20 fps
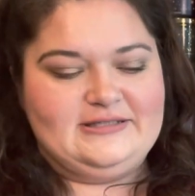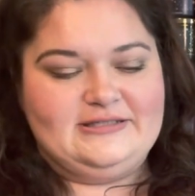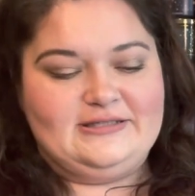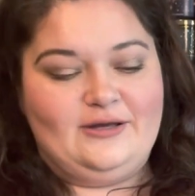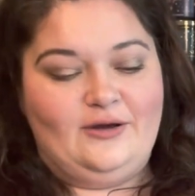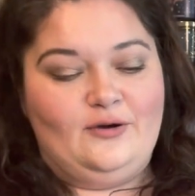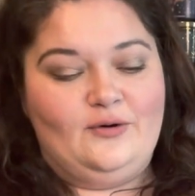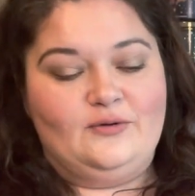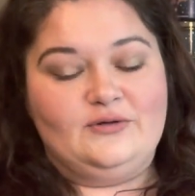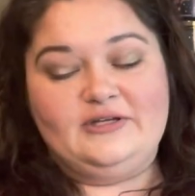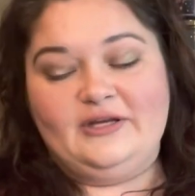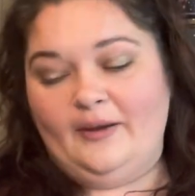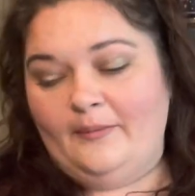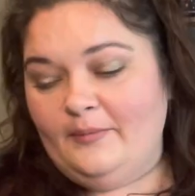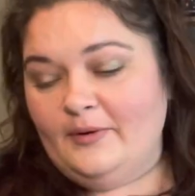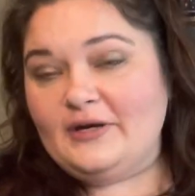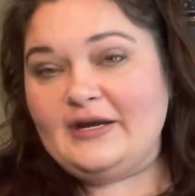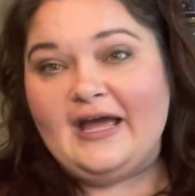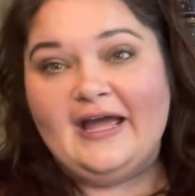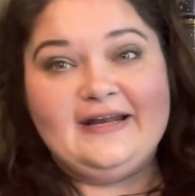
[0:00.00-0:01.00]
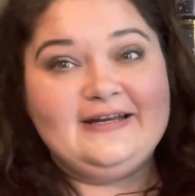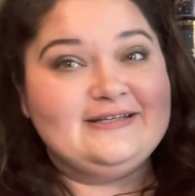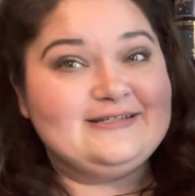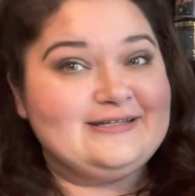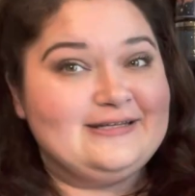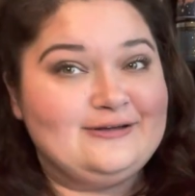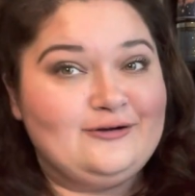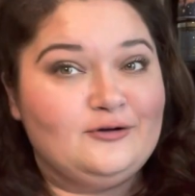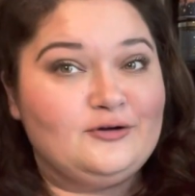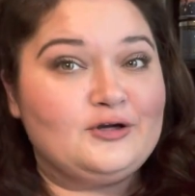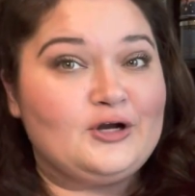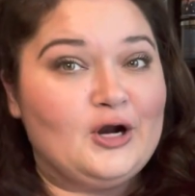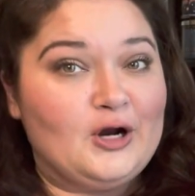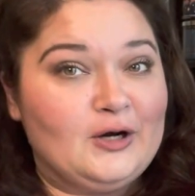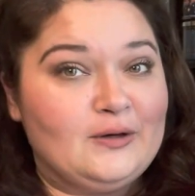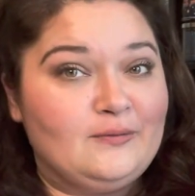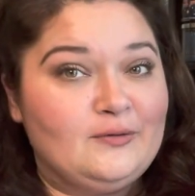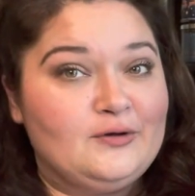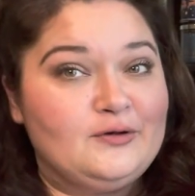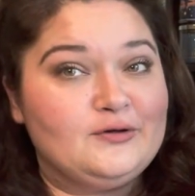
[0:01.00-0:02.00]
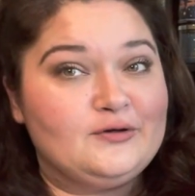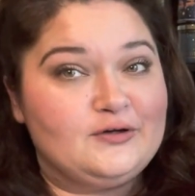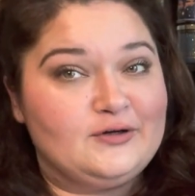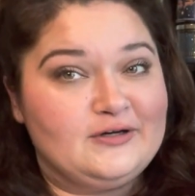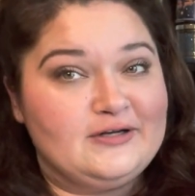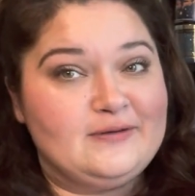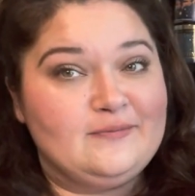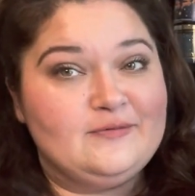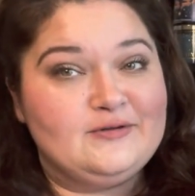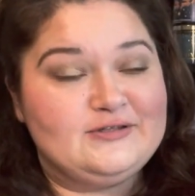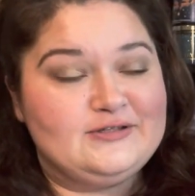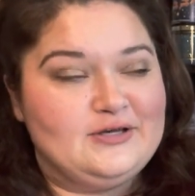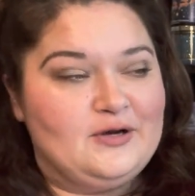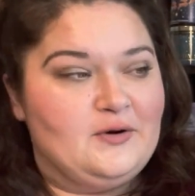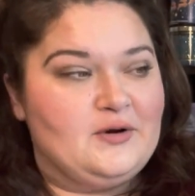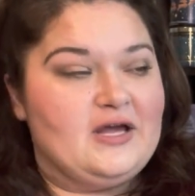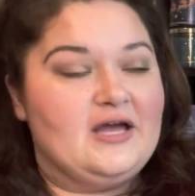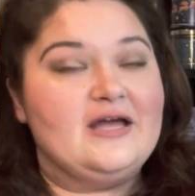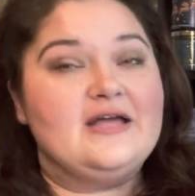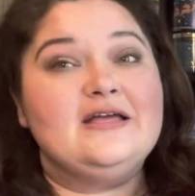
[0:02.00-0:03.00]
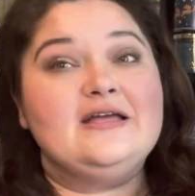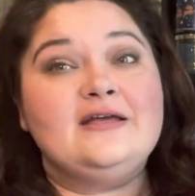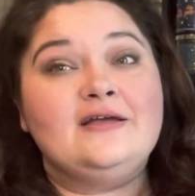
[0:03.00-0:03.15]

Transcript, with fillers: So number nine is going to go to Caramel Cream Soda.